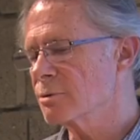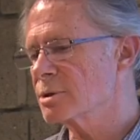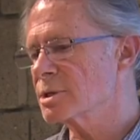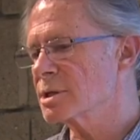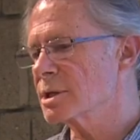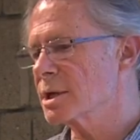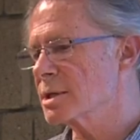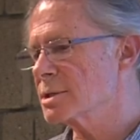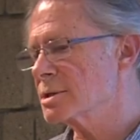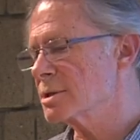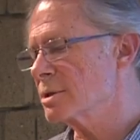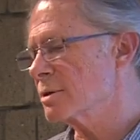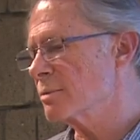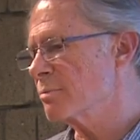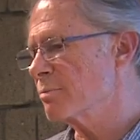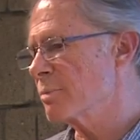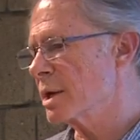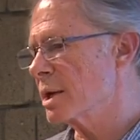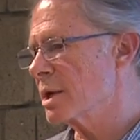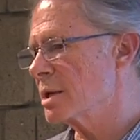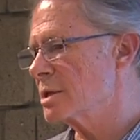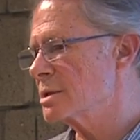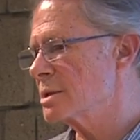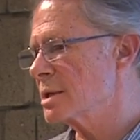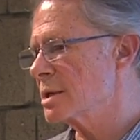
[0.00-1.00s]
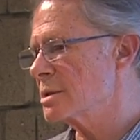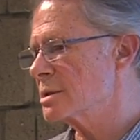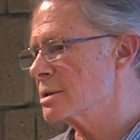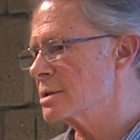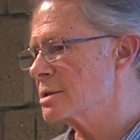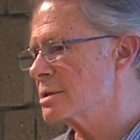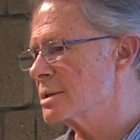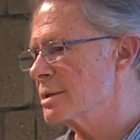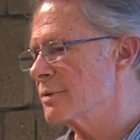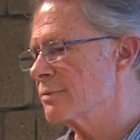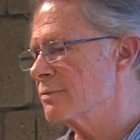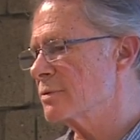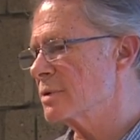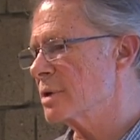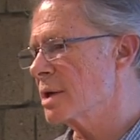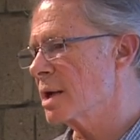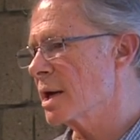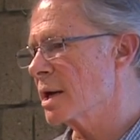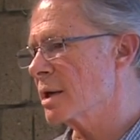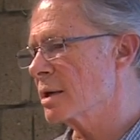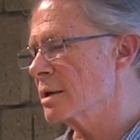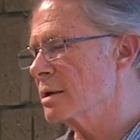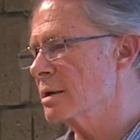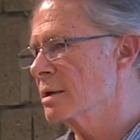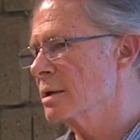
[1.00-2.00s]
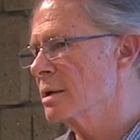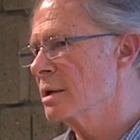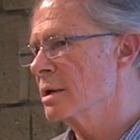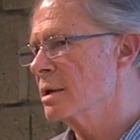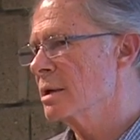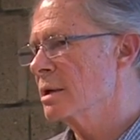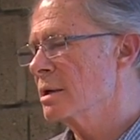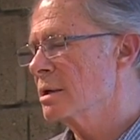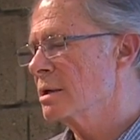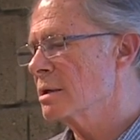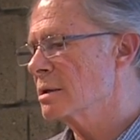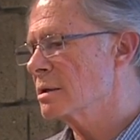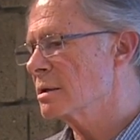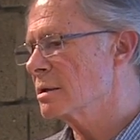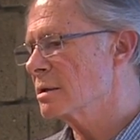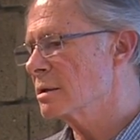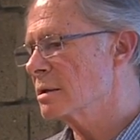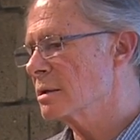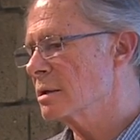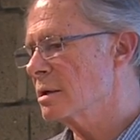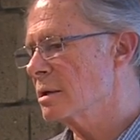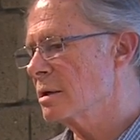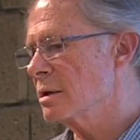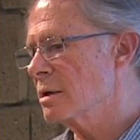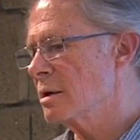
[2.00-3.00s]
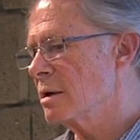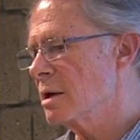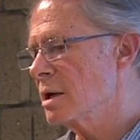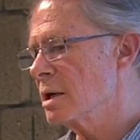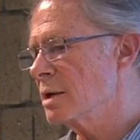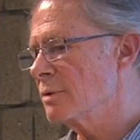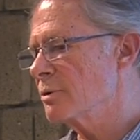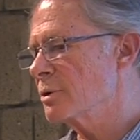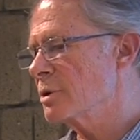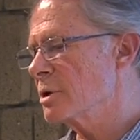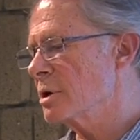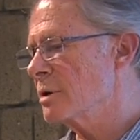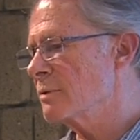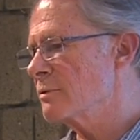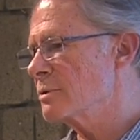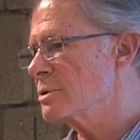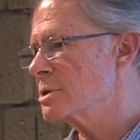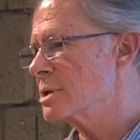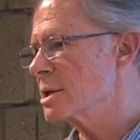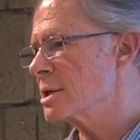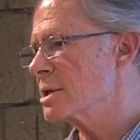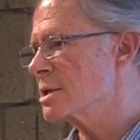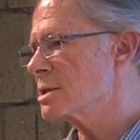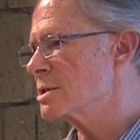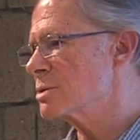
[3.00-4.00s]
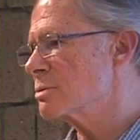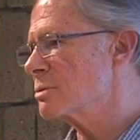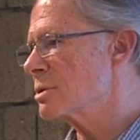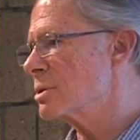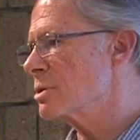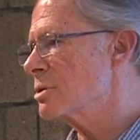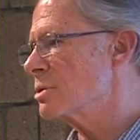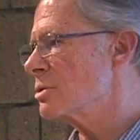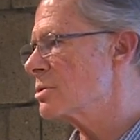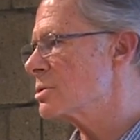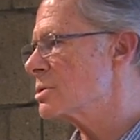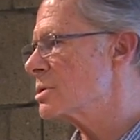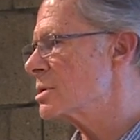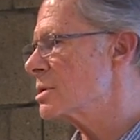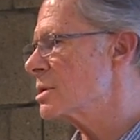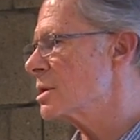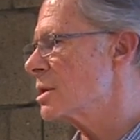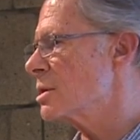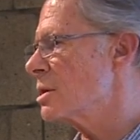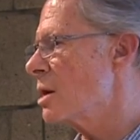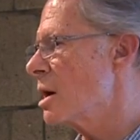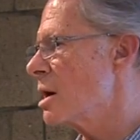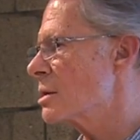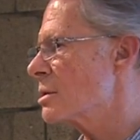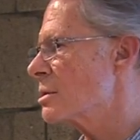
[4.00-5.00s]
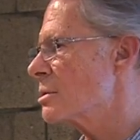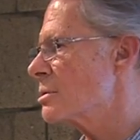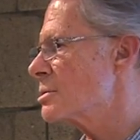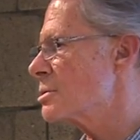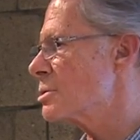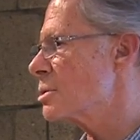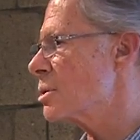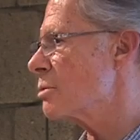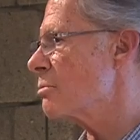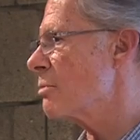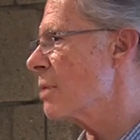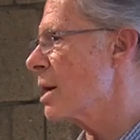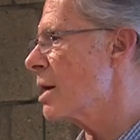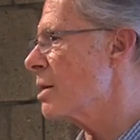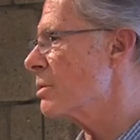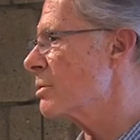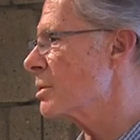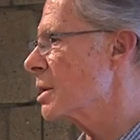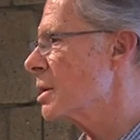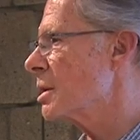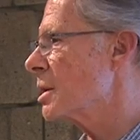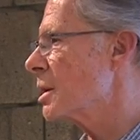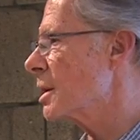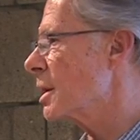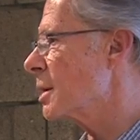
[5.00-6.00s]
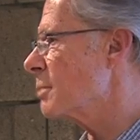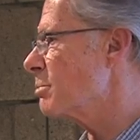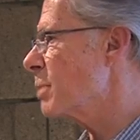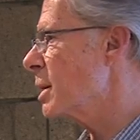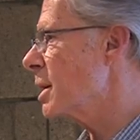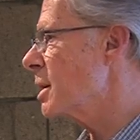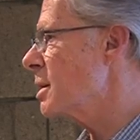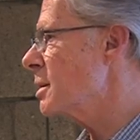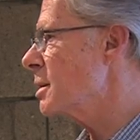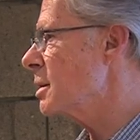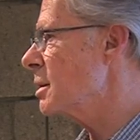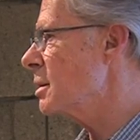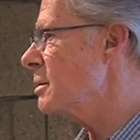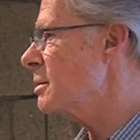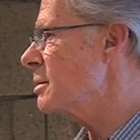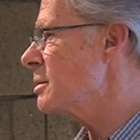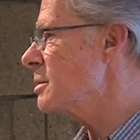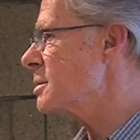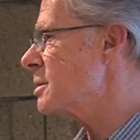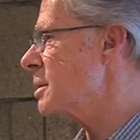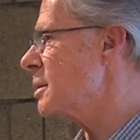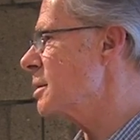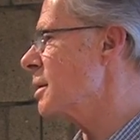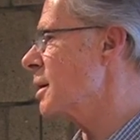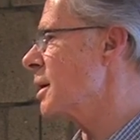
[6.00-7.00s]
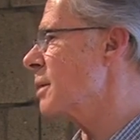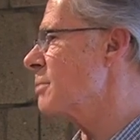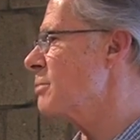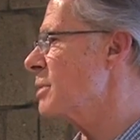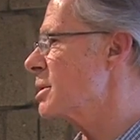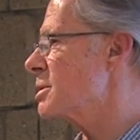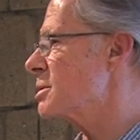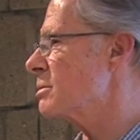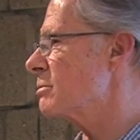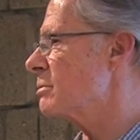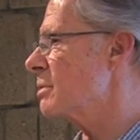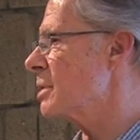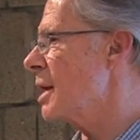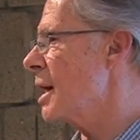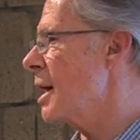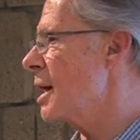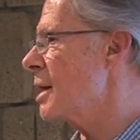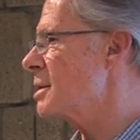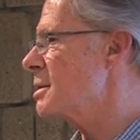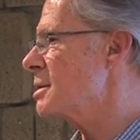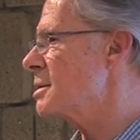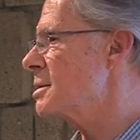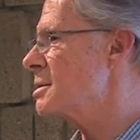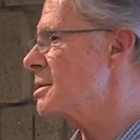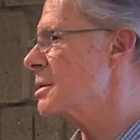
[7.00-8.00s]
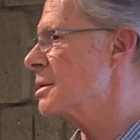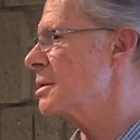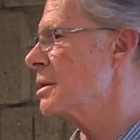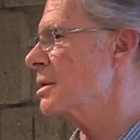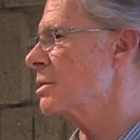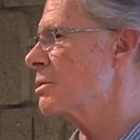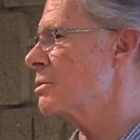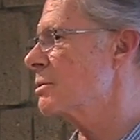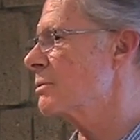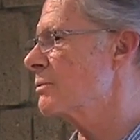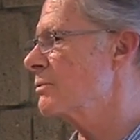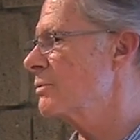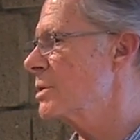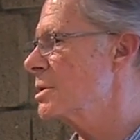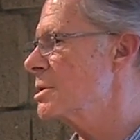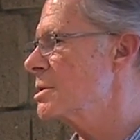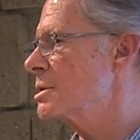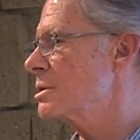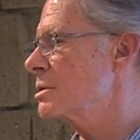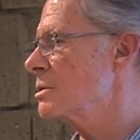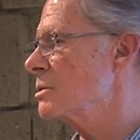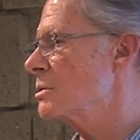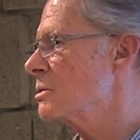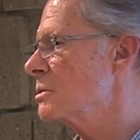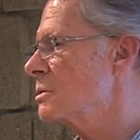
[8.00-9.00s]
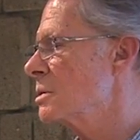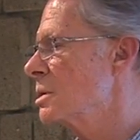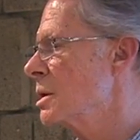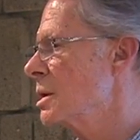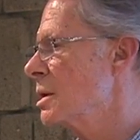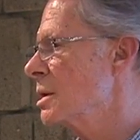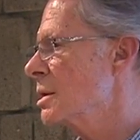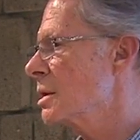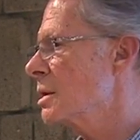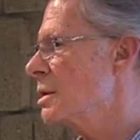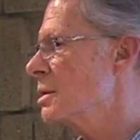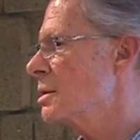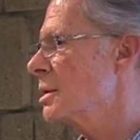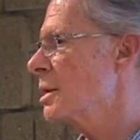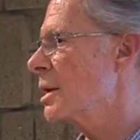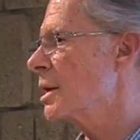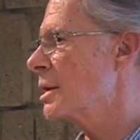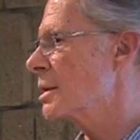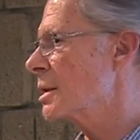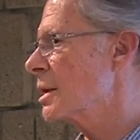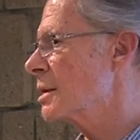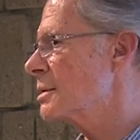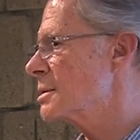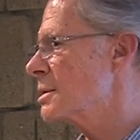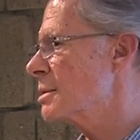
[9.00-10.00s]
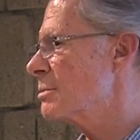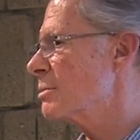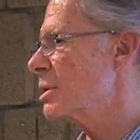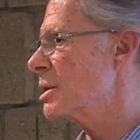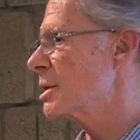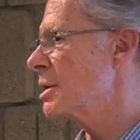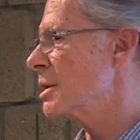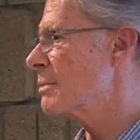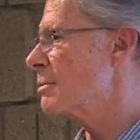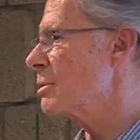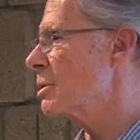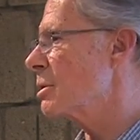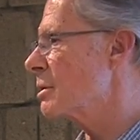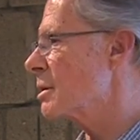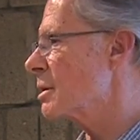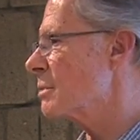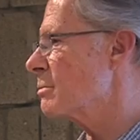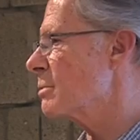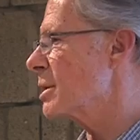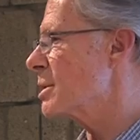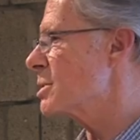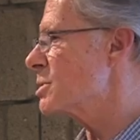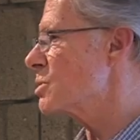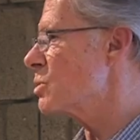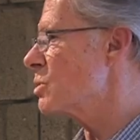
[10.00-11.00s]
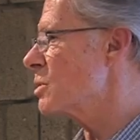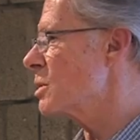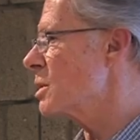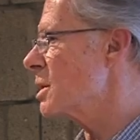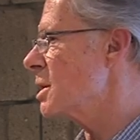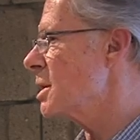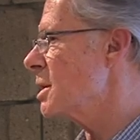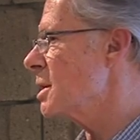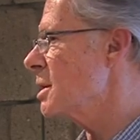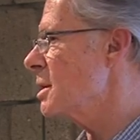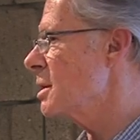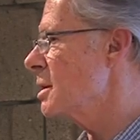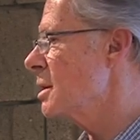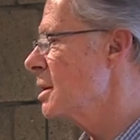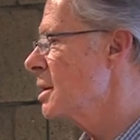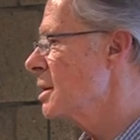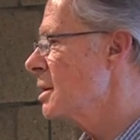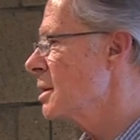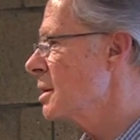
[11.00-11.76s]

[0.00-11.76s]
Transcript: When she gets out of bed, she has a stiff neck all of her conversations with the nurses and the doctors are around can I get painkillers? Can I get muscle relaxants? Can I go to physio? Can you get somebody to come and look at my sore knee?